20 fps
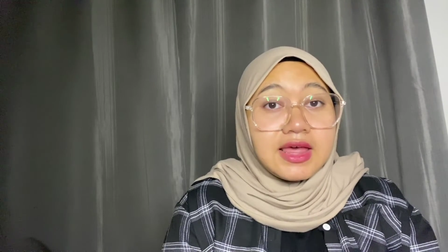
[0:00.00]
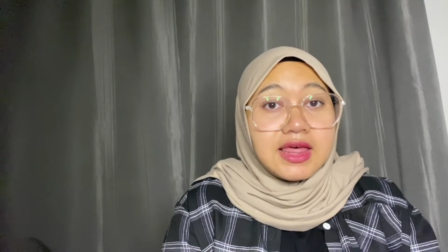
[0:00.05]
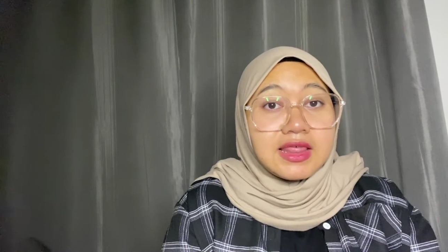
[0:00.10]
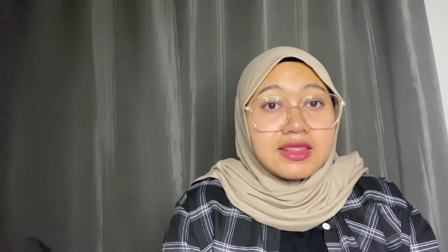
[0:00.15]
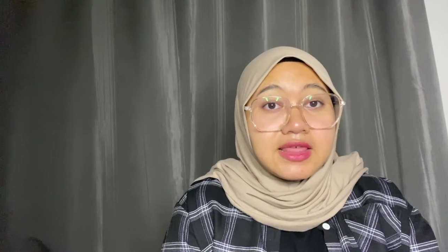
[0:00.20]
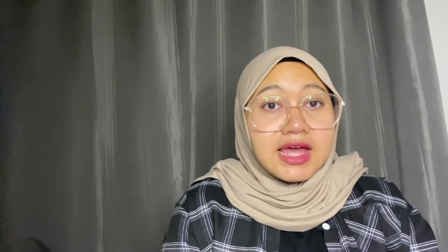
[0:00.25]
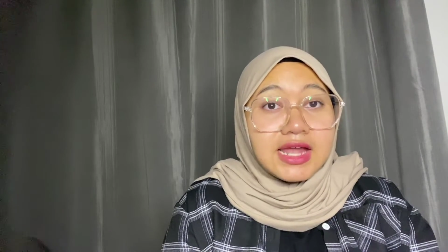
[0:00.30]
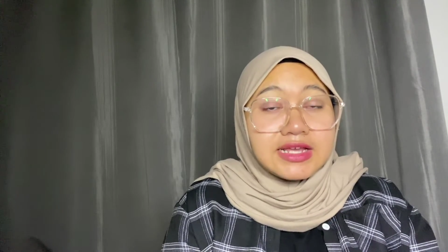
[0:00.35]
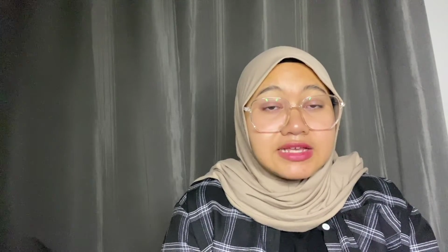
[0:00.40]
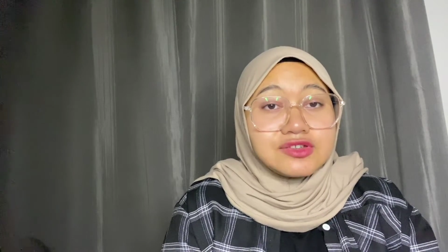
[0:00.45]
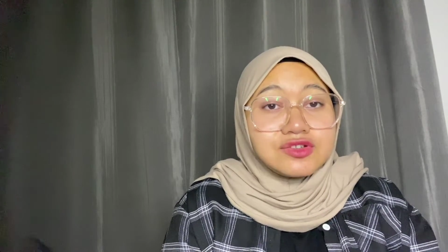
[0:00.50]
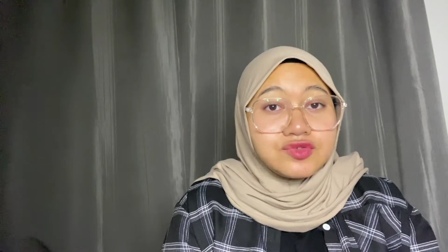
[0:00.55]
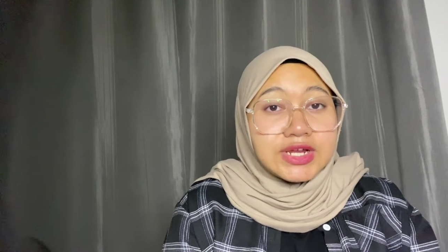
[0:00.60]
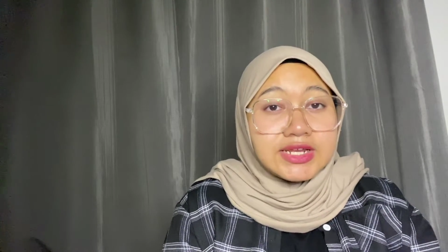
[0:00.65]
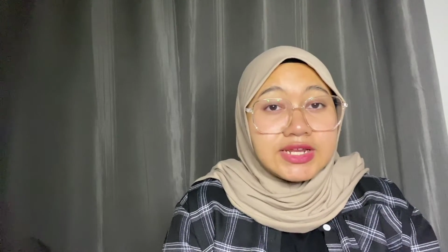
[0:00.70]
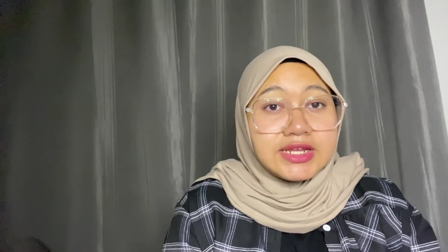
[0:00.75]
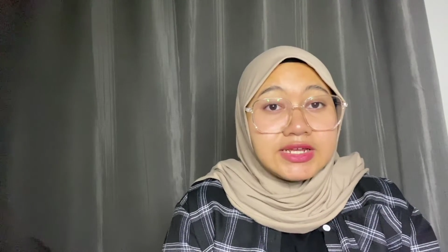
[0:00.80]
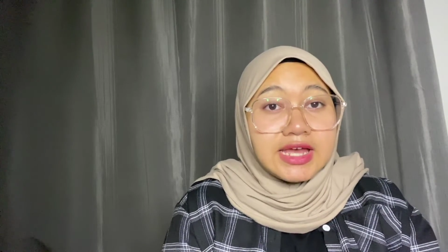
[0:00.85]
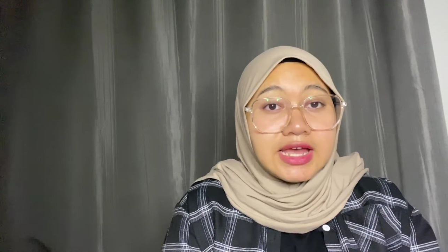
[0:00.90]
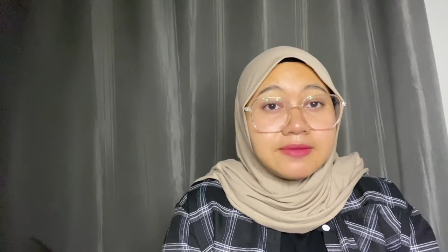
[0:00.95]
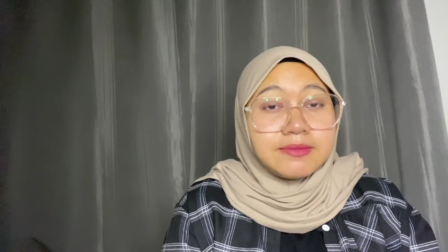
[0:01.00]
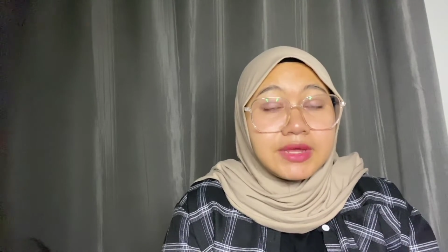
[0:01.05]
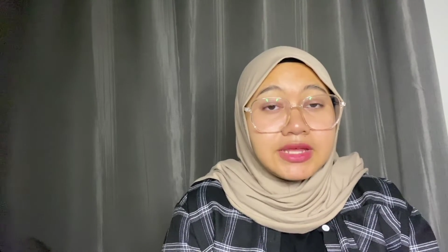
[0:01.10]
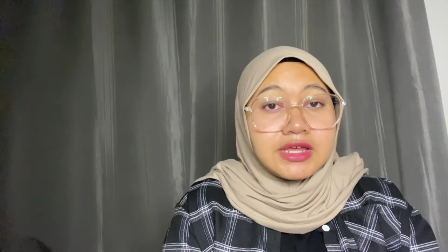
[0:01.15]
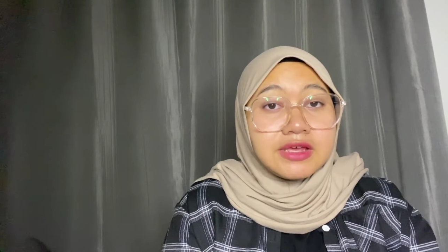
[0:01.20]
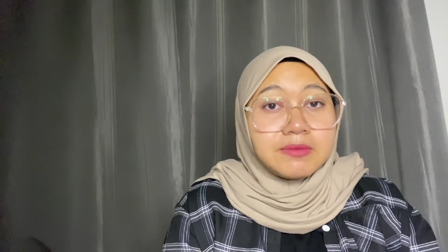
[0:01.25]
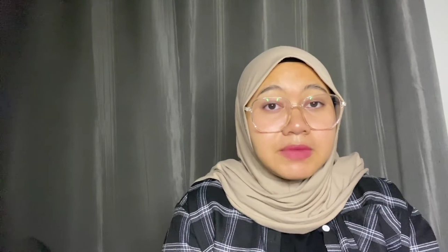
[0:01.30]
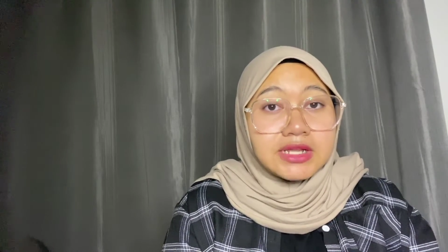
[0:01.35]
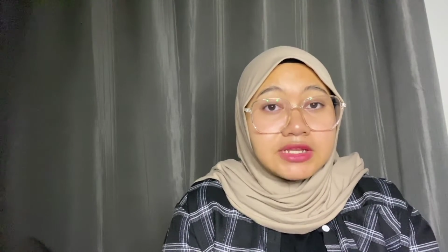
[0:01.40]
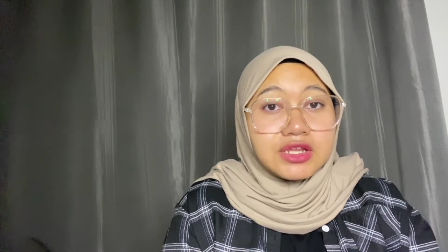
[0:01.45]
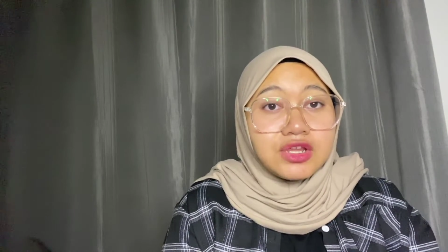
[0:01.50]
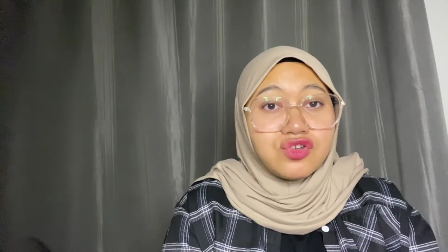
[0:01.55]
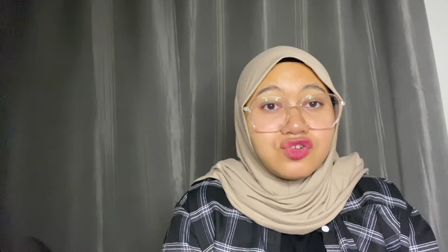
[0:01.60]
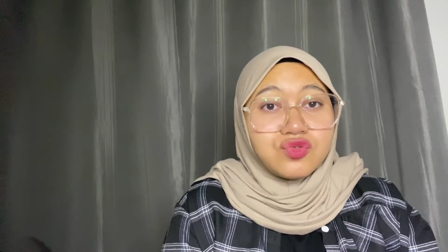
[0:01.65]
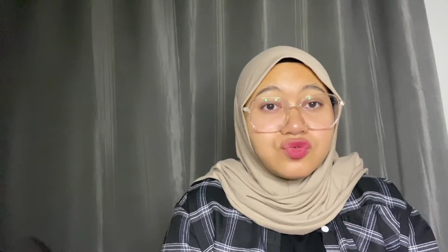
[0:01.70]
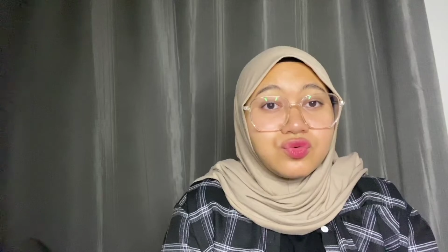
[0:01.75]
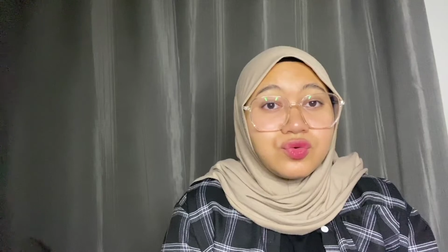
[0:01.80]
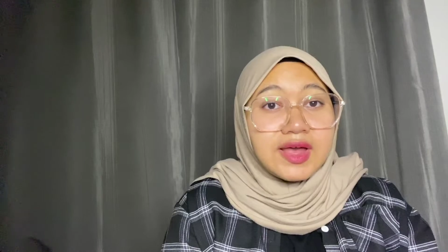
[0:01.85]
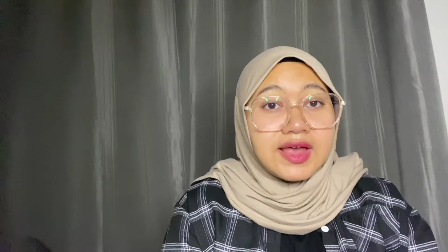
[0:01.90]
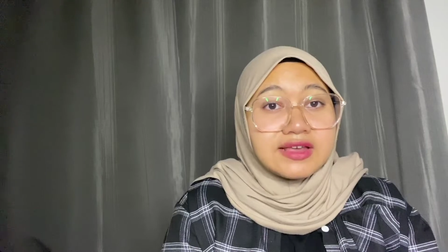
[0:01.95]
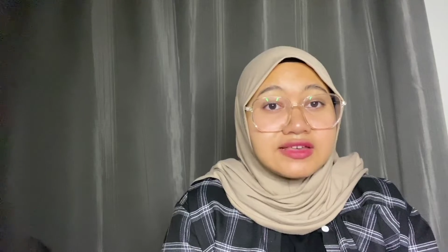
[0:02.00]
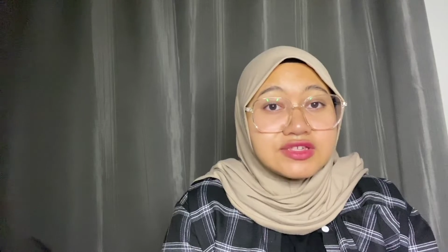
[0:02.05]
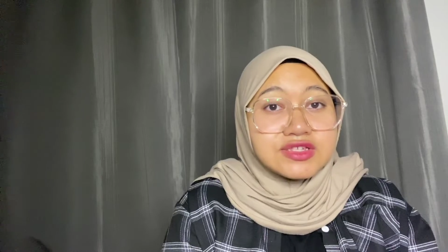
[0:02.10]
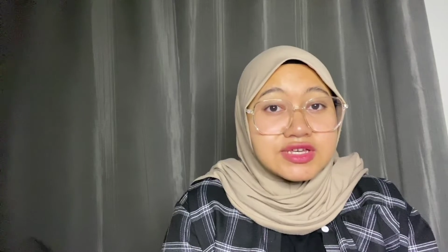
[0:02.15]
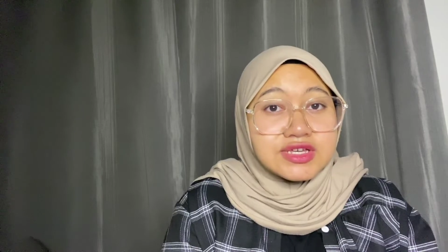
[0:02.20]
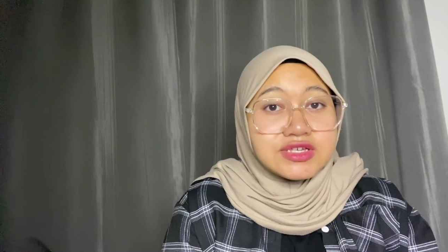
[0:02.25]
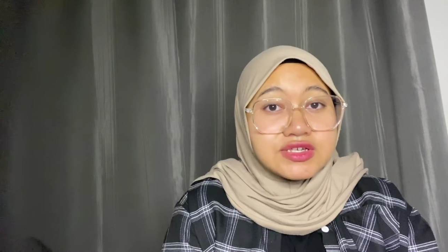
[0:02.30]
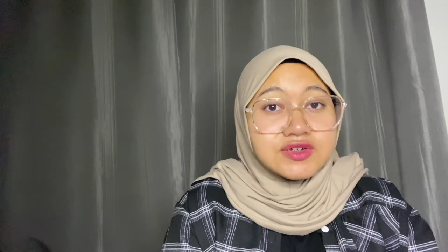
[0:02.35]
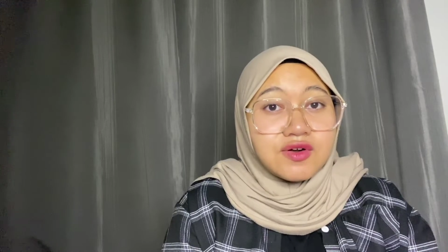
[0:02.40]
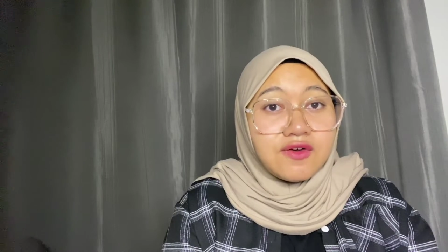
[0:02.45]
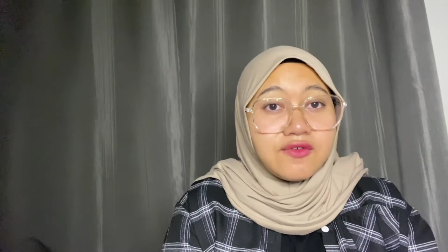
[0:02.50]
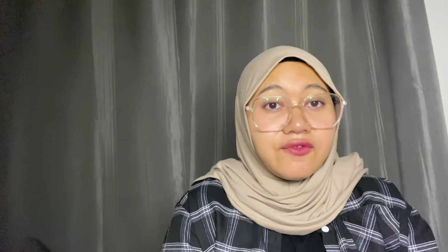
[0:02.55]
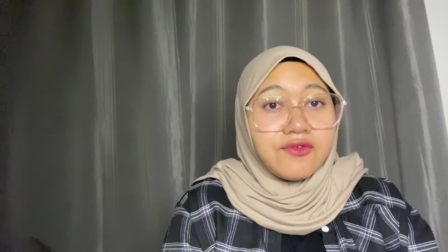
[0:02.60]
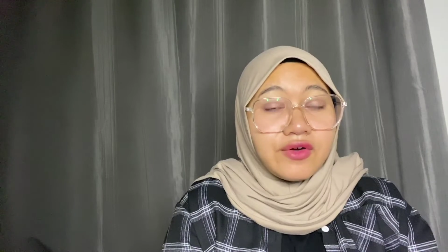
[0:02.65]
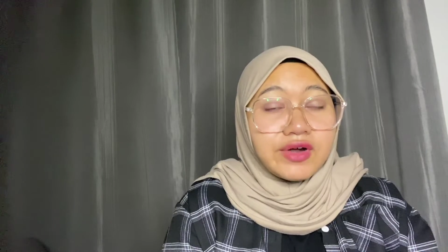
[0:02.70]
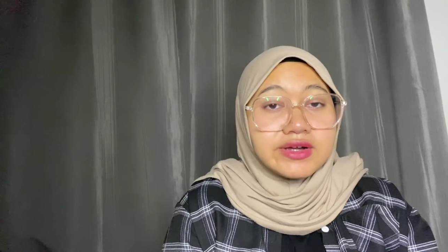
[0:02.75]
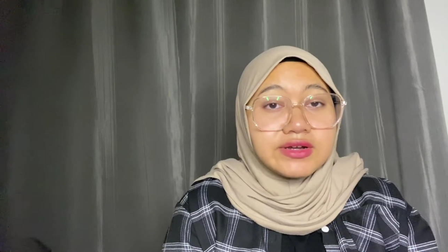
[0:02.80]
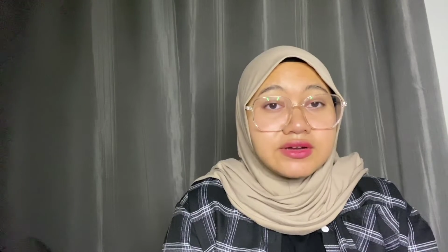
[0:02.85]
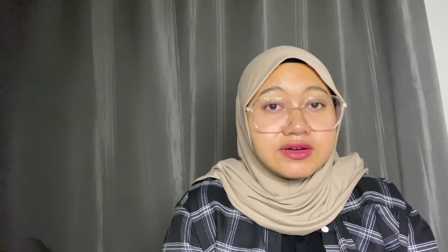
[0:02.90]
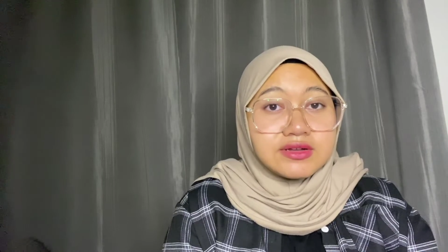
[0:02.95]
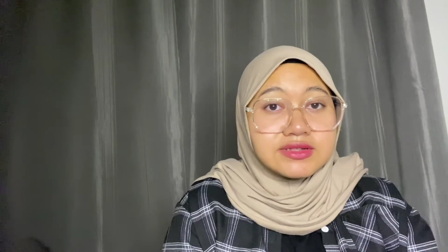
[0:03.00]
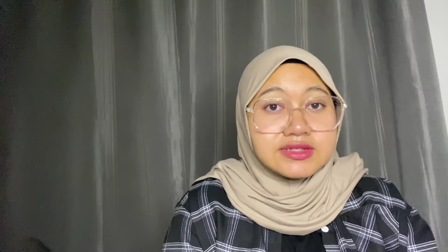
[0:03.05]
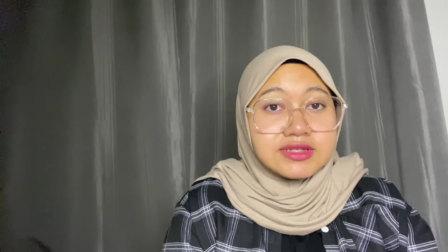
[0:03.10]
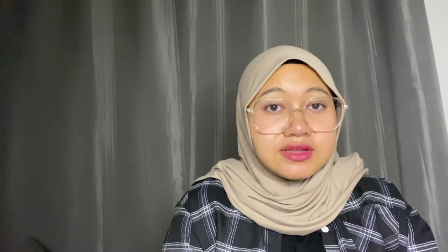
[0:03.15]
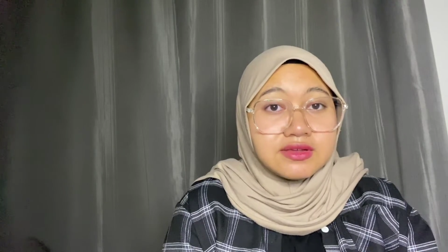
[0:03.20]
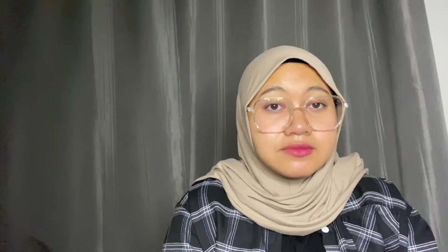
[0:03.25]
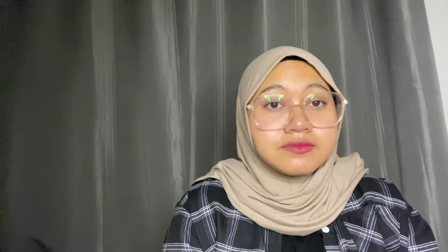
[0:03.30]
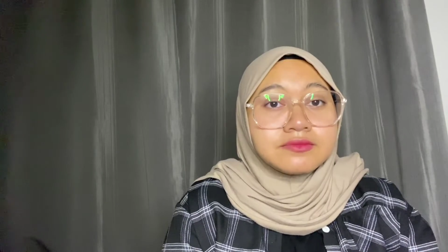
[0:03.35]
that is trading and making money through exchange of foreign currency.